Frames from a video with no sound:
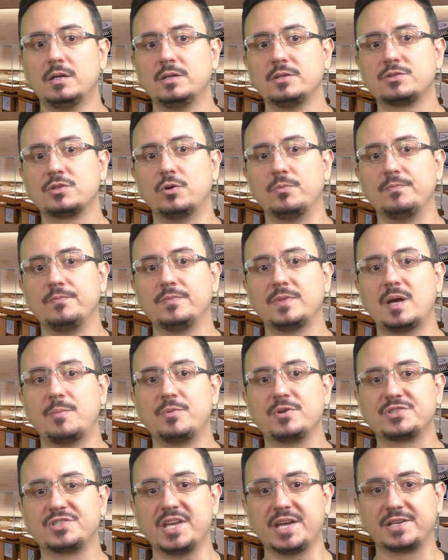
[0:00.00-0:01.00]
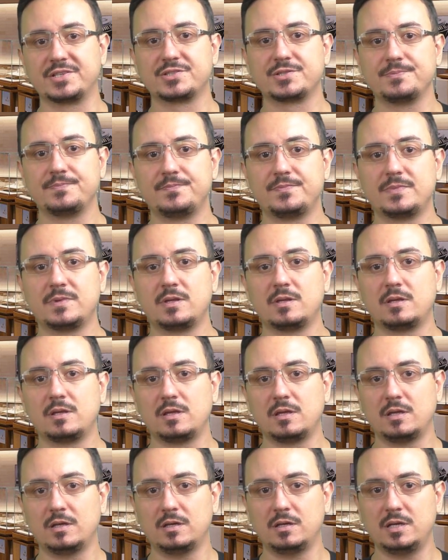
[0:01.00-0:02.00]
So number 6,
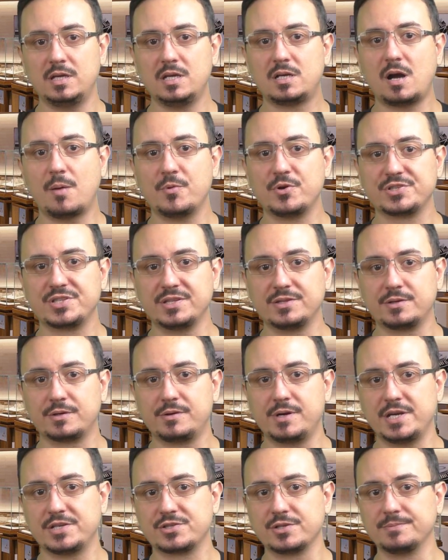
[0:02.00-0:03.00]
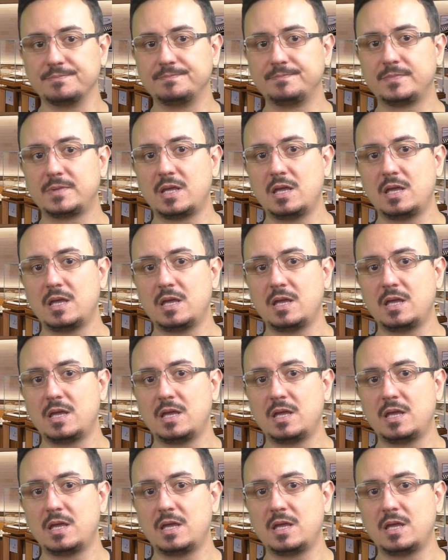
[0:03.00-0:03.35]
e-commerce integration.